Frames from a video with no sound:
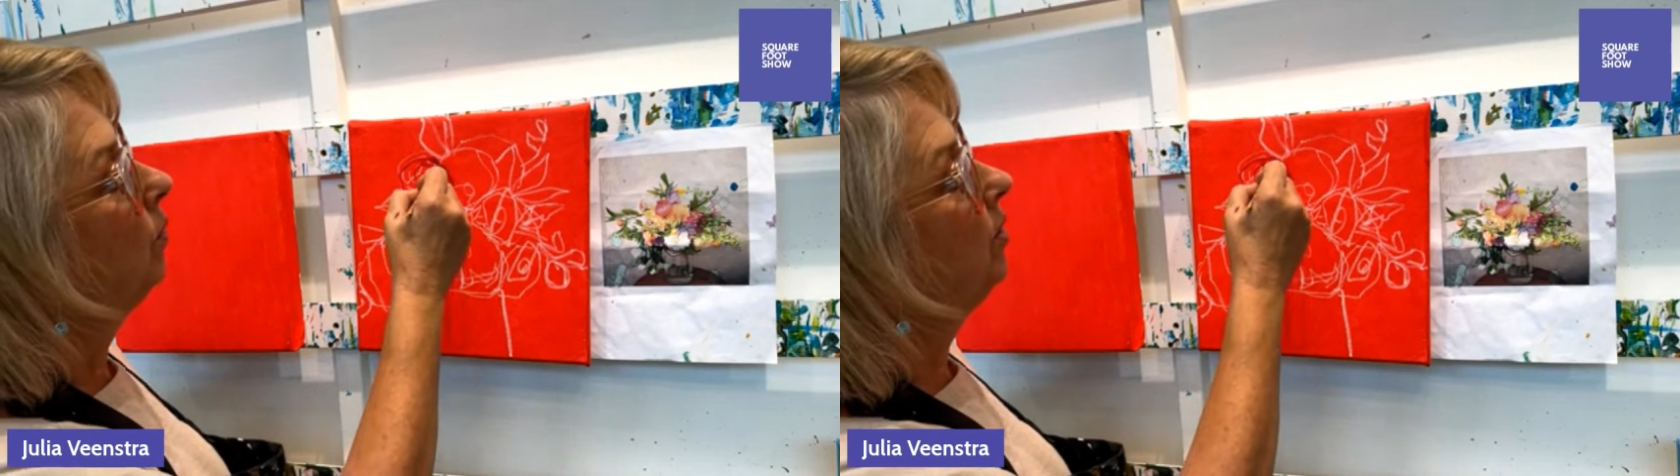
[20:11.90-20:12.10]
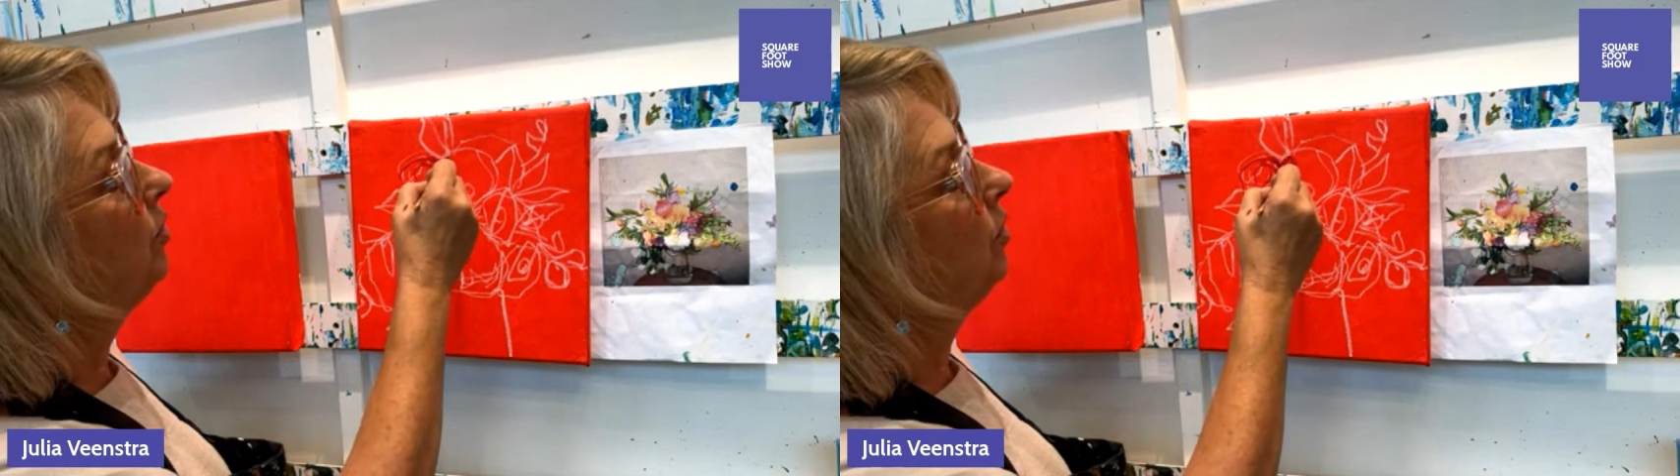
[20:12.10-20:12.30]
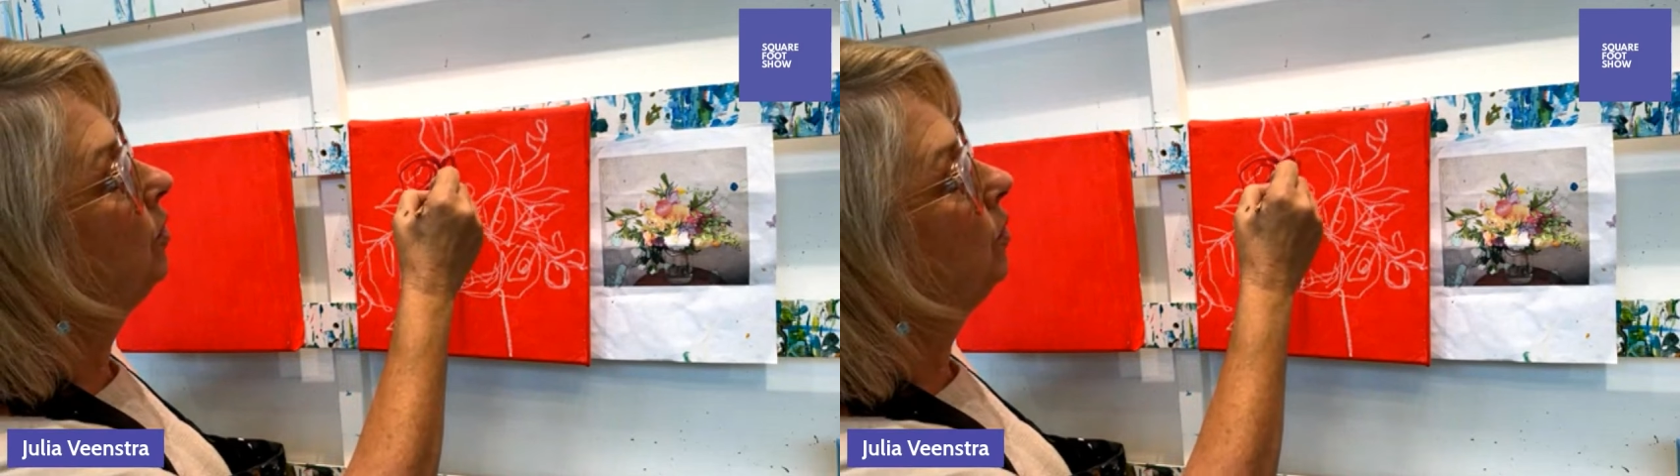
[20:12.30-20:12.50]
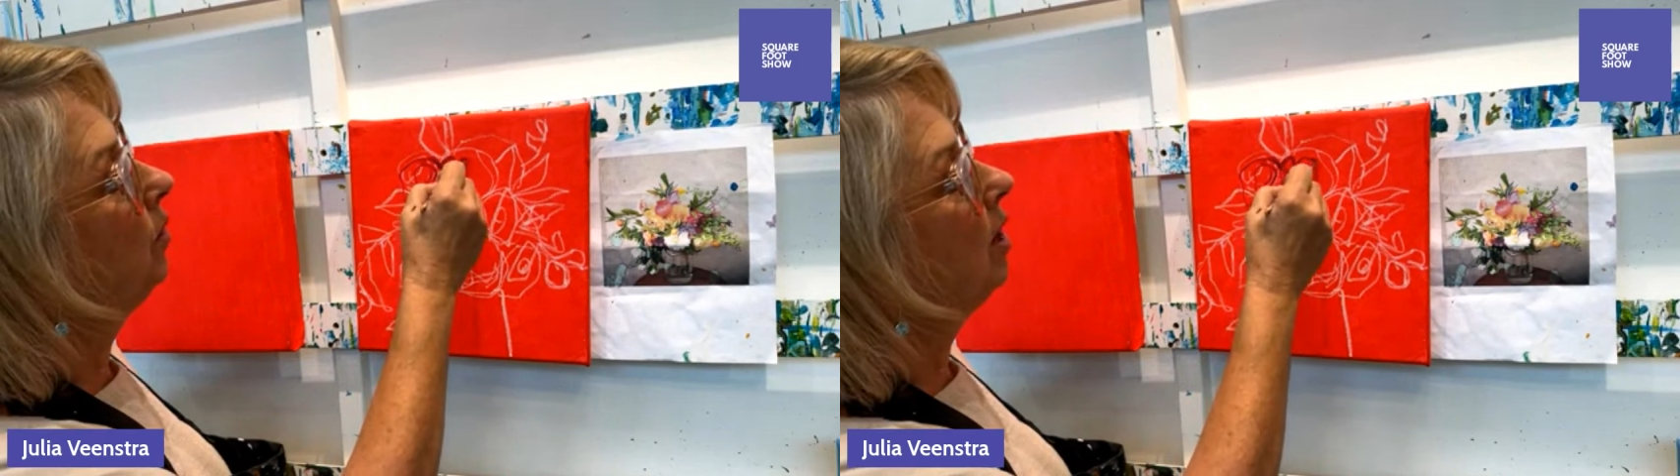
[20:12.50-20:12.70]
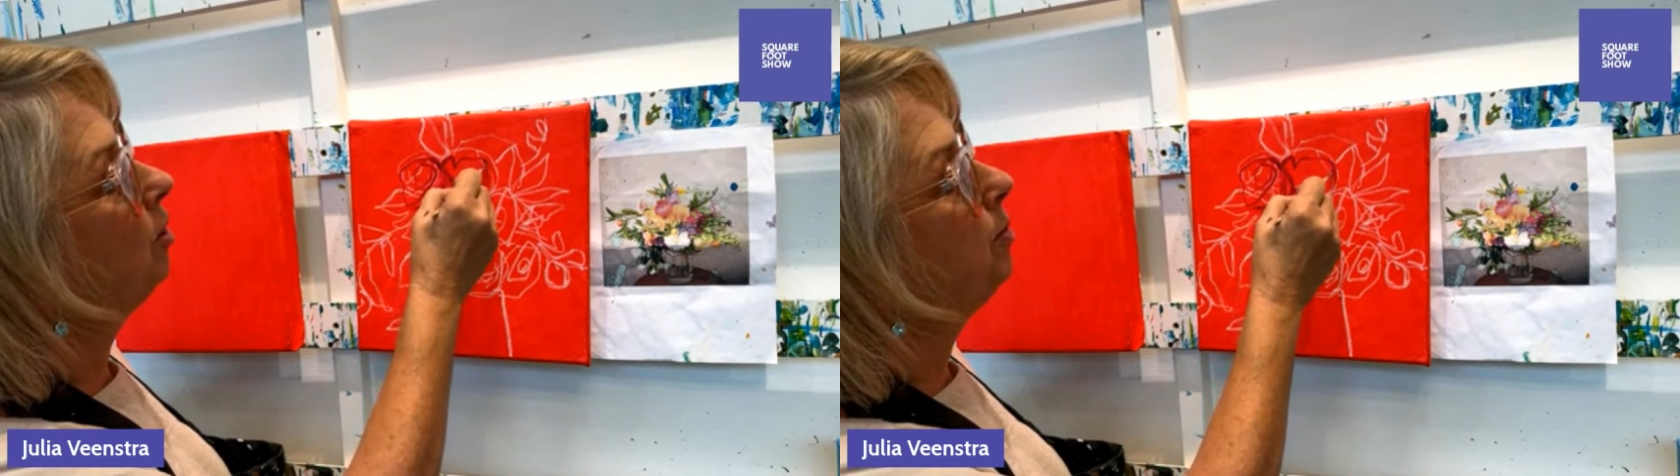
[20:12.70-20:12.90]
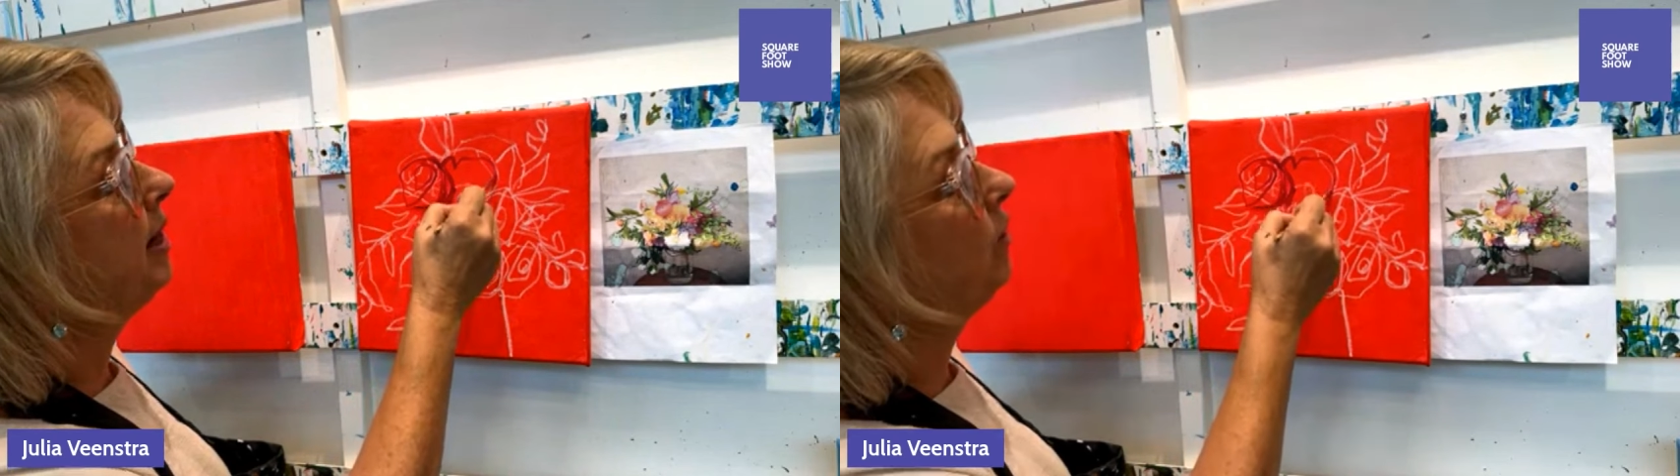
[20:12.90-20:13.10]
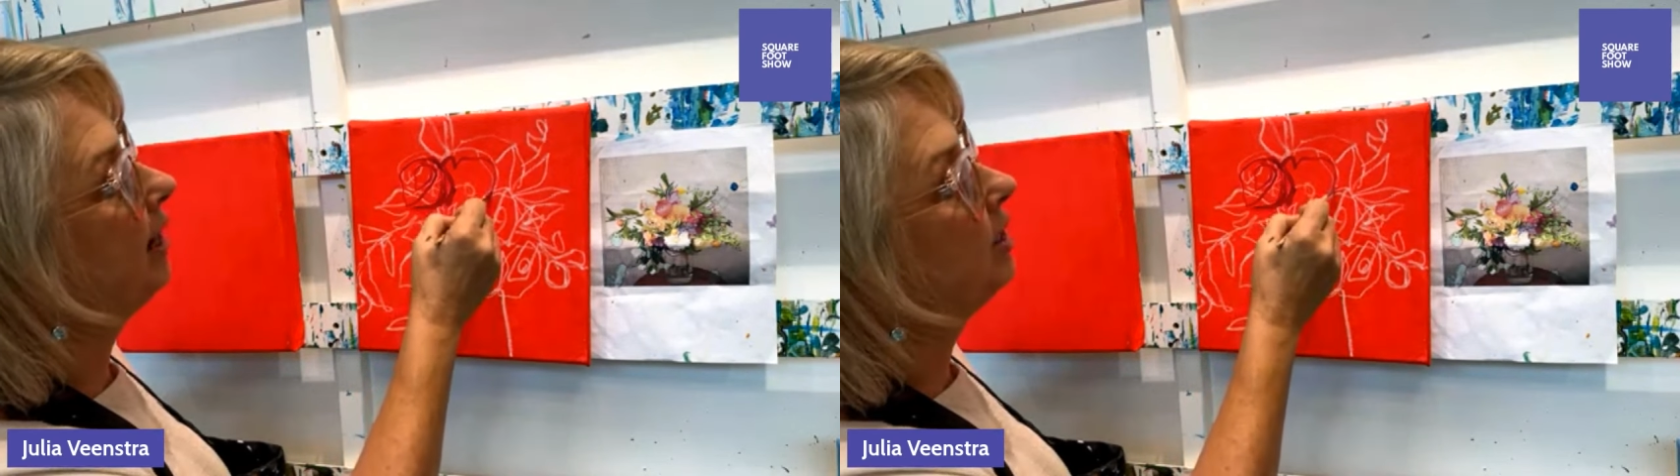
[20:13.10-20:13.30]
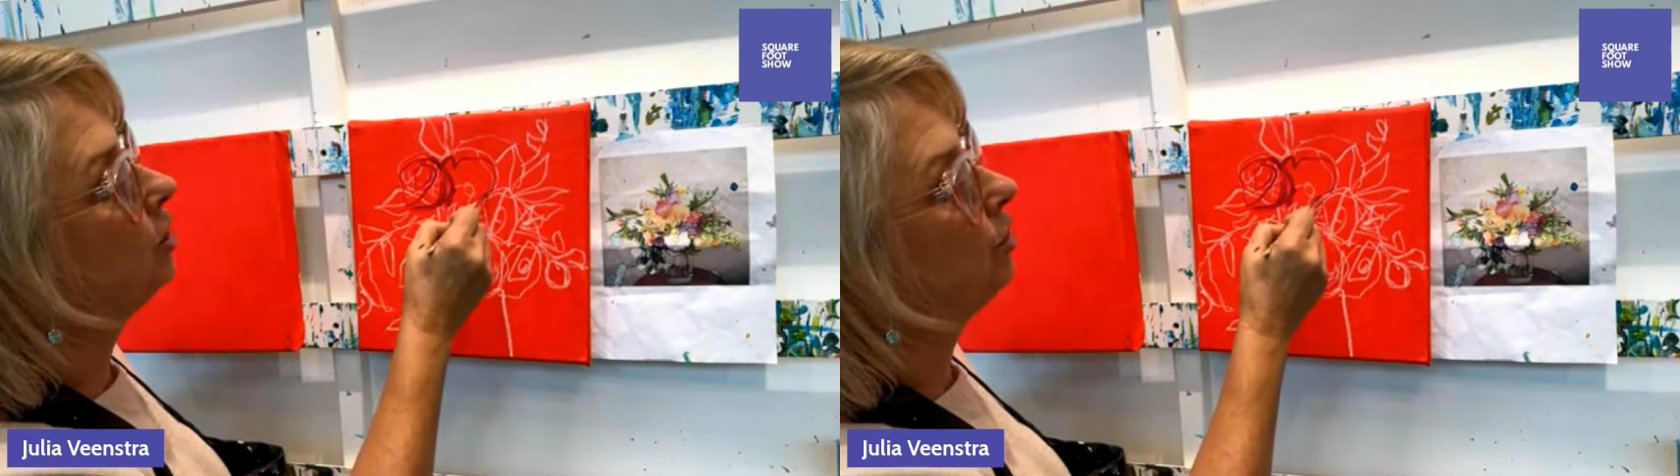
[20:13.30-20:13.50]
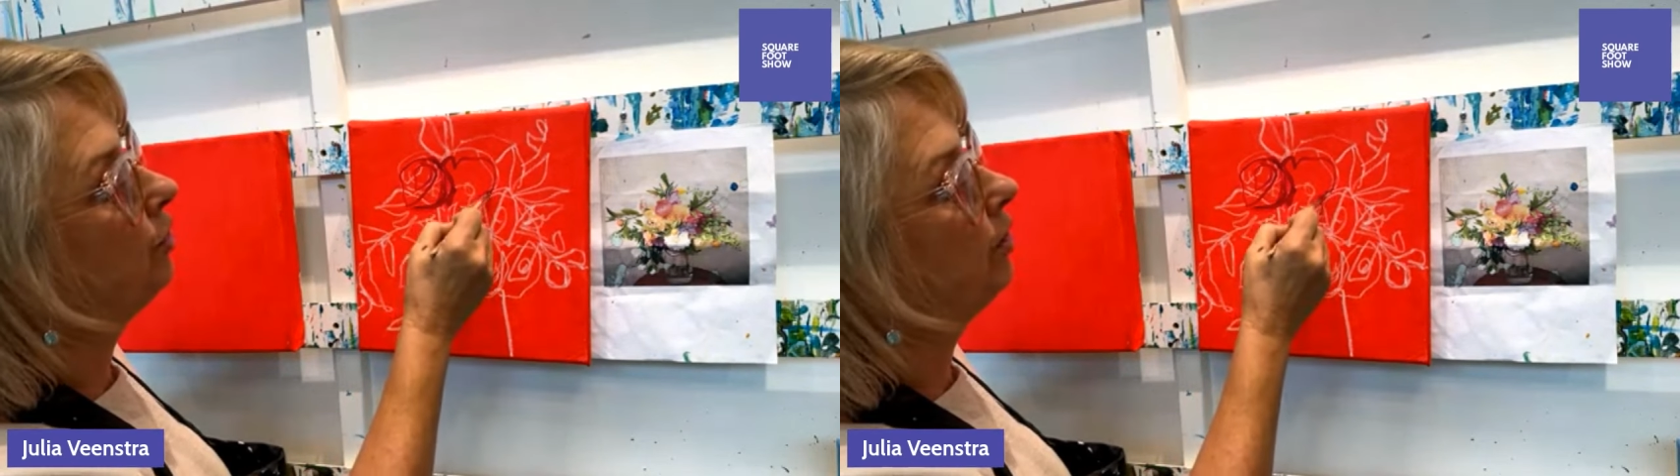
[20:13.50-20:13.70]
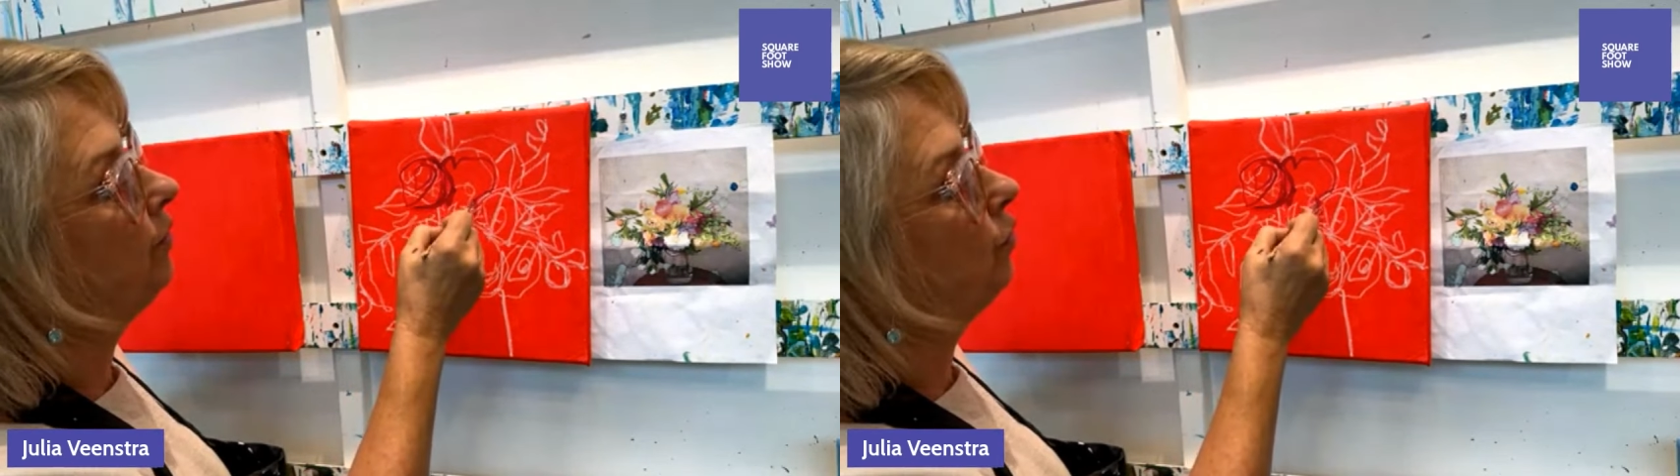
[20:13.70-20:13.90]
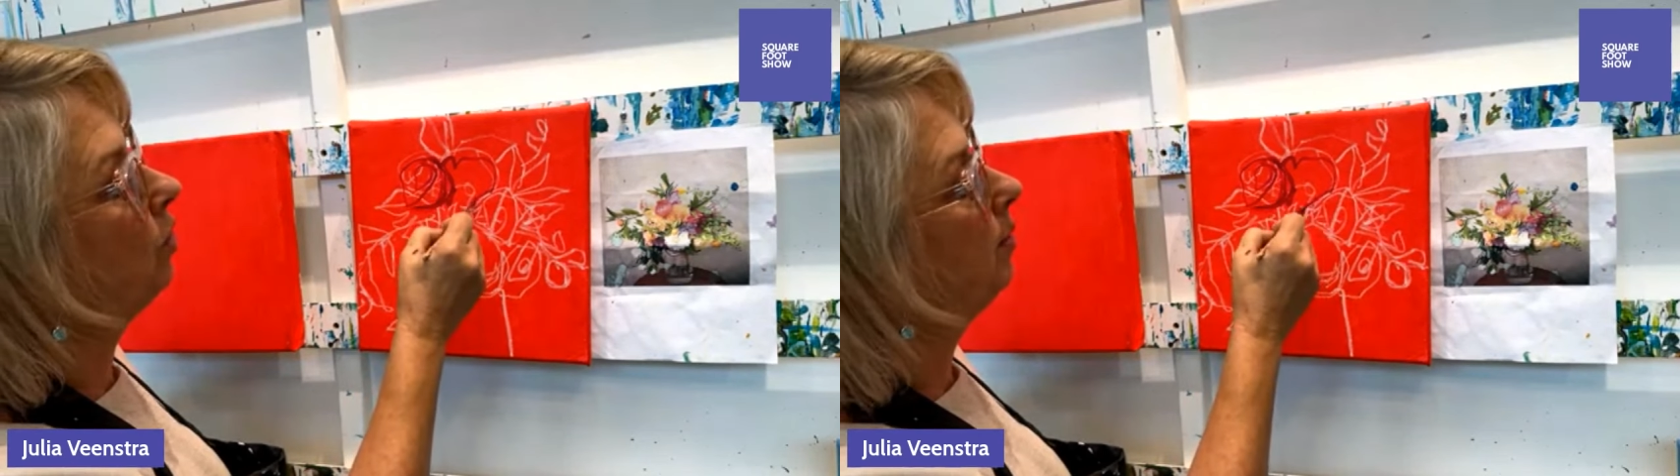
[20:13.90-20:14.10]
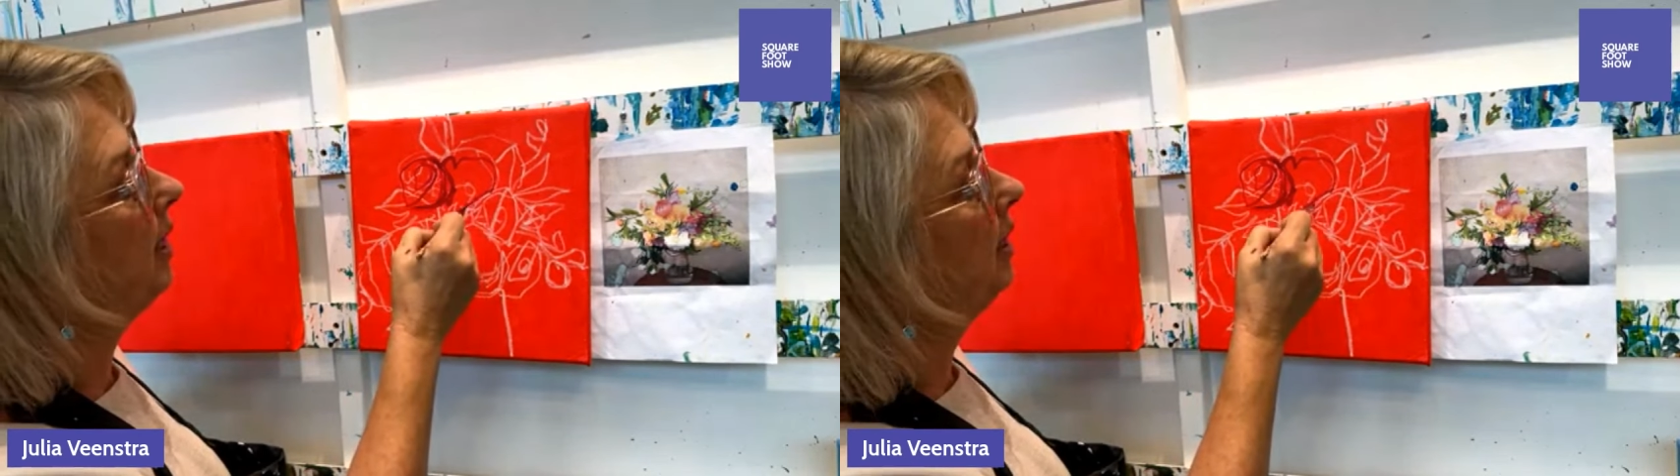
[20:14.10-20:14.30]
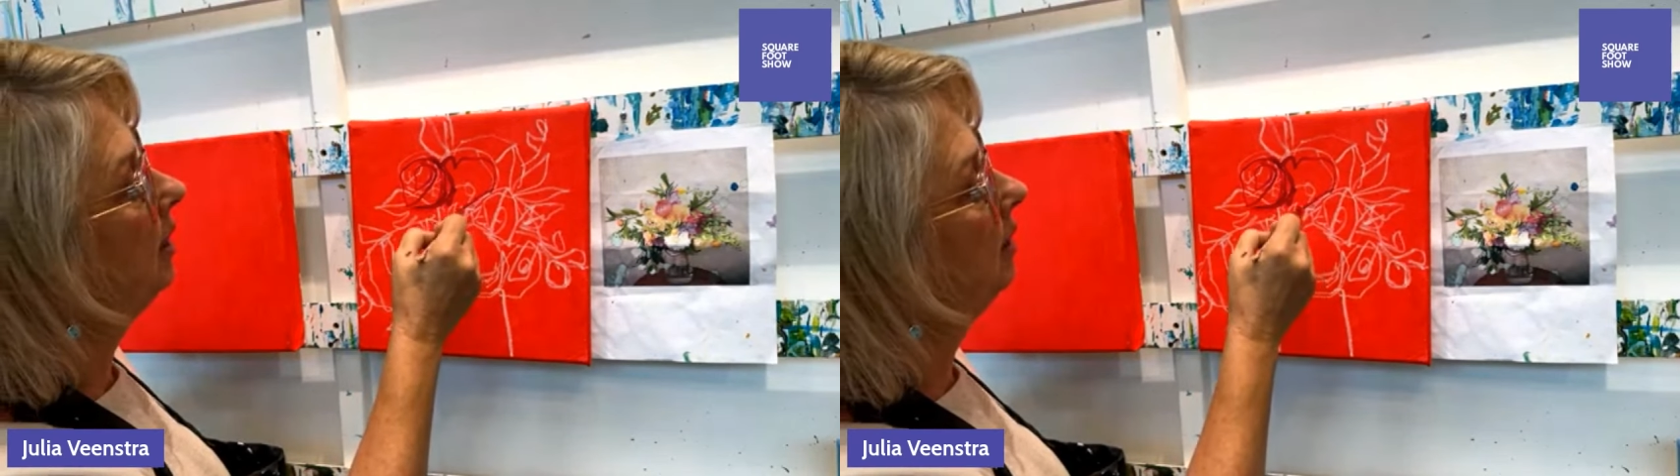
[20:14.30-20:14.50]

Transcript: We do. Hug my grandchildren for me.